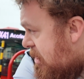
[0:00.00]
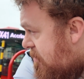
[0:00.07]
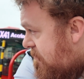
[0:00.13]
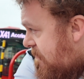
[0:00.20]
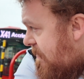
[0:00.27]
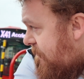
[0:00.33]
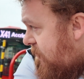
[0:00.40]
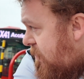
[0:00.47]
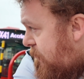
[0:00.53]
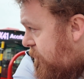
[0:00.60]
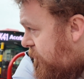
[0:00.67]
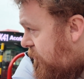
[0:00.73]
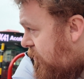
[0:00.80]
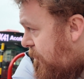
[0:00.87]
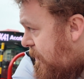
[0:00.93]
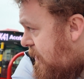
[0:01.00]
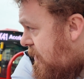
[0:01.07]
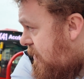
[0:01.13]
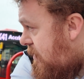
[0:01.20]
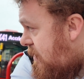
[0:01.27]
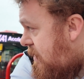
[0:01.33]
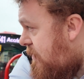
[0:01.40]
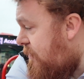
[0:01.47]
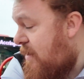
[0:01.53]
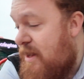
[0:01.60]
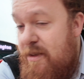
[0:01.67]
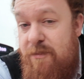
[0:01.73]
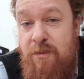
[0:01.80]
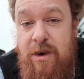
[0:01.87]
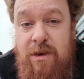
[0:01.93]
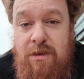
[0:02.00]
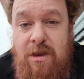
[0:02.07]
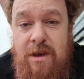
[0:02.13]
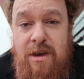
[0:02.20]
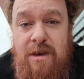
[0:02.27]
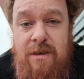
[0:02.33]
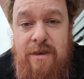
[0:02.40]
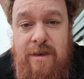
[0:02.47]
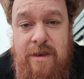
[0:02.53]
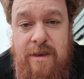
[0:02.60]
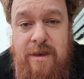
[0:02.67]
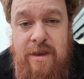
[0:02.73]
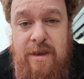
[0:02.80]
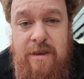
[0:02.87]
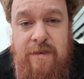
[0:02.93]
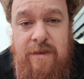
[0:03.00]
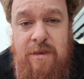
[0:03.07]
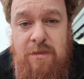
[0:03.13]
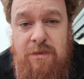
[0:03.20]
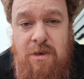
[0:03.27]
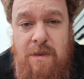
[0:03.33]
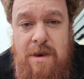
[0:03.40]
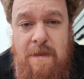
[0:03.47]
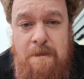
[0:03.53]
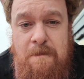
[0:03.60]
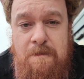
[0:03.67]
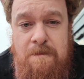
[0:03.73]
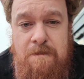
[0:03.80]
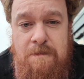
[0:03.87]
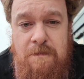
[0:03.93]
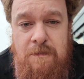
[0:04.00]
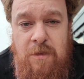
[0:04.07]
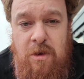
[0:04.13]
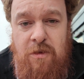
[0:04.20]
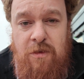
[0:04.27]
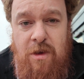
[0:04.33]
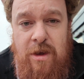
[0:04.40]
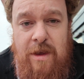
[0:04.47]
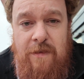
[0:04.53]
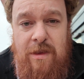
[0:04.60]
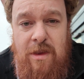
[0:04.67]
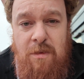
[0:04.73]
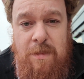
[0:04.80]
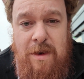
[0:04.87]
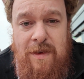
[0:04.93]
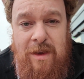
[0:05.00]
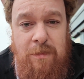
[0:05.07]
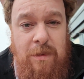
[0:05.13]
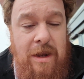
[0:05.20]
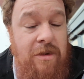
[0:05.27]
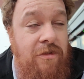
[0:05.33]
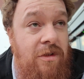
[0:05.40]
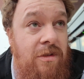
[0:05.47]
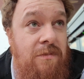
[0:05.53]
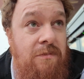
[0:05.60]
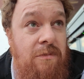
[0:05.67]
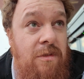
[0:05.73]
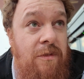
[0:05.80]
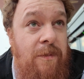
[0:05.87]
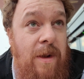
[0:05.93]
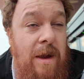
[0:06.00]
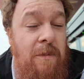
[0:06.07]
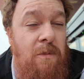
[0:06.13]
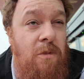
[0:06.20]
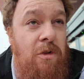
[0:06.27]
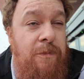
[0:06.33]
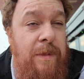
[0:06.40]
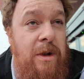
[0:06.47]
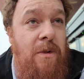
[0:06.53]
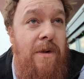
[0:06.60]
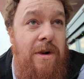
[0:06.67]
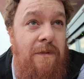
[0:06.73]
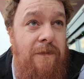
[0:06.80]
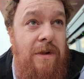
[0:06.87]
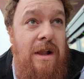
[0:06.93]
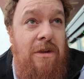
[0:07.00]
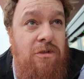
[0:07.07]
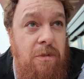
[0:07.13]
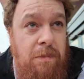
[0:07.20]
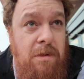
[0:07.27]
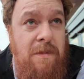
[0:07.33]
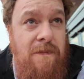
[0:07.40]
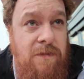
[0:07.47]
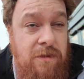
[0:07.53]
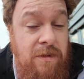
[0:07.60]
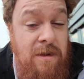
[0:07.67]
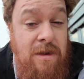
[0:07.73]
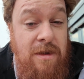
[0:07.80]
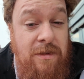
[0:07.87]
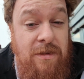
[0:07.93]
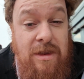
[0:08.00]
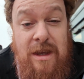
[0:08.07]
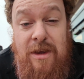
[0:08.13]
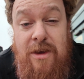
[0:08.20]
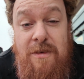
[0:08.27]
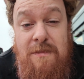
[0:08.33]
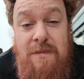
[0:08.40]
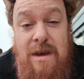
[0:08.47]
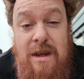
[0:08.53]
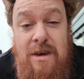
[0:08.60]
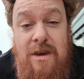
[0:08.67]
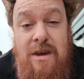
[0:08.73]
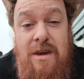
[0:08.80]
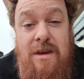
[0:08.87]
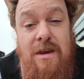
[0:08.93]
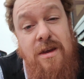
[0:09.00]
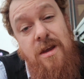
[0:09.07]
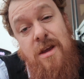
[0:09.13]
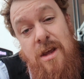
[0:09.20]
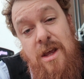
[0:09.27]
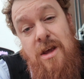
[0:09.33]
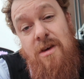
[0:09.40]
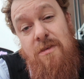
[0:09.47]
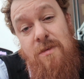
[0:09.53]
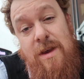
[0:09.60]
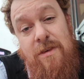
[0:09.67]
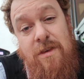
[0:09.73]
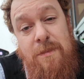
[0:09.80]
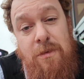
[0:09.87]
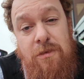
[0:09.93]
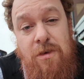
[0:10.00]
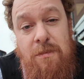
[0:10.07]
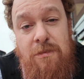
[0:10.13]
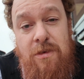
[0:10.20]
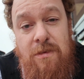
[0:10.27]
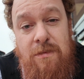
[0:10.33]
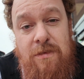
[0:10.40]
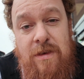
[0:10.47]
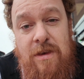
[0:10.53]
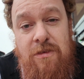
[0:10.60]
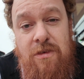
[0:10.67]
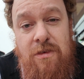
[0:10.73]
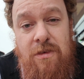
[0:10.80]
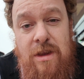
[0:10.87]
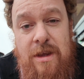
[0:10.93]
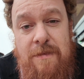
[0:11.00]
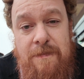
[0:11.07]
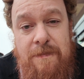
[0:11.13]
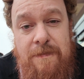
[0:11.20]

we'll wait for our bus to come in and then we'll see what's going on. So I just thought I'd give you a little bit of an explanation of what's been going on for the last couple of months. So thank you, and wait till the bus comes. We'll see you shortly.